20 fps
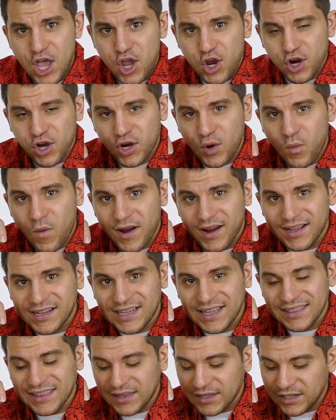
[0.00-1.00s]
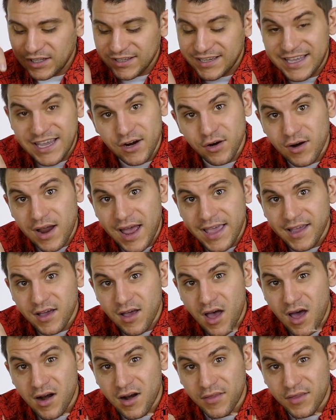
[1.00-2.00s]
You're going to want to click the little gear
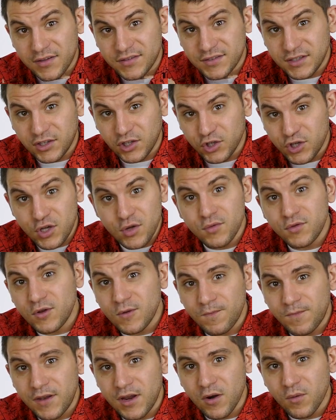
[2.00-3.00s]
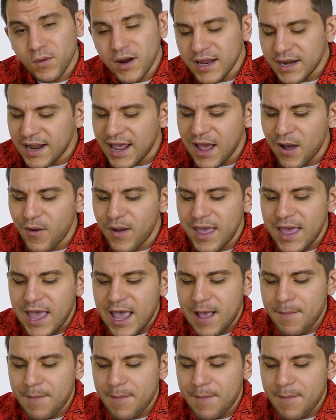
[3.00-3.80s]
icon on this little YouTube video right now